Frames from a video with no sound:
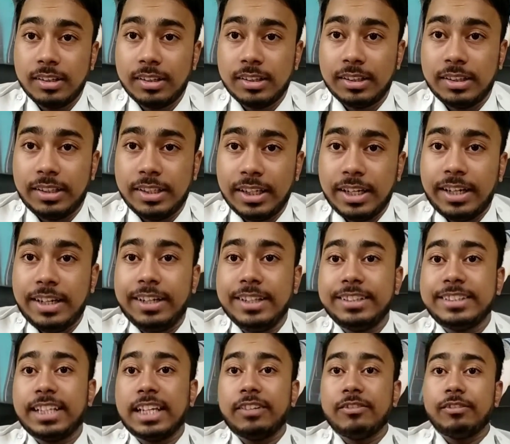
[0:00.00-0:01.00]
Their
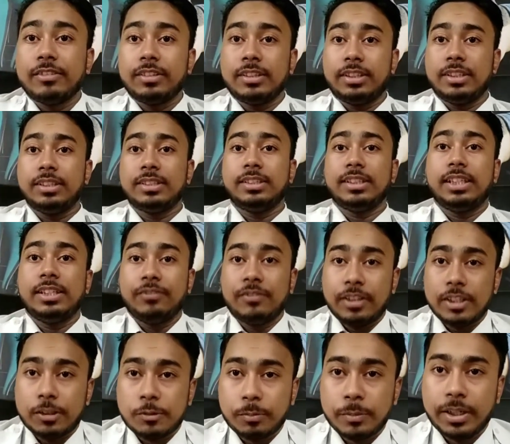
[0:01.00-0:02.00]

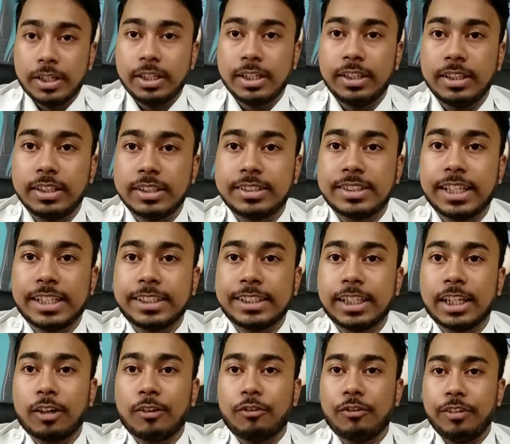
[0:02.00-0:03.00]
disinvestment in the
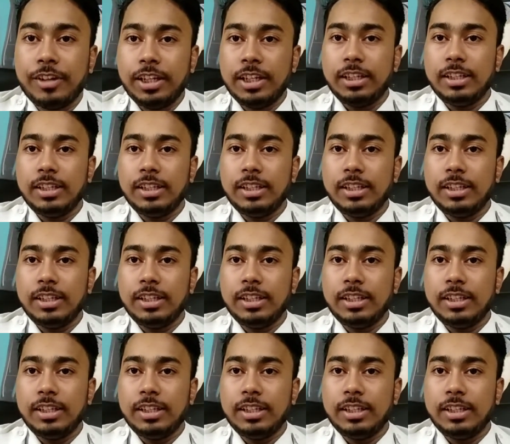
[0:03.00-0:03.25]
sector of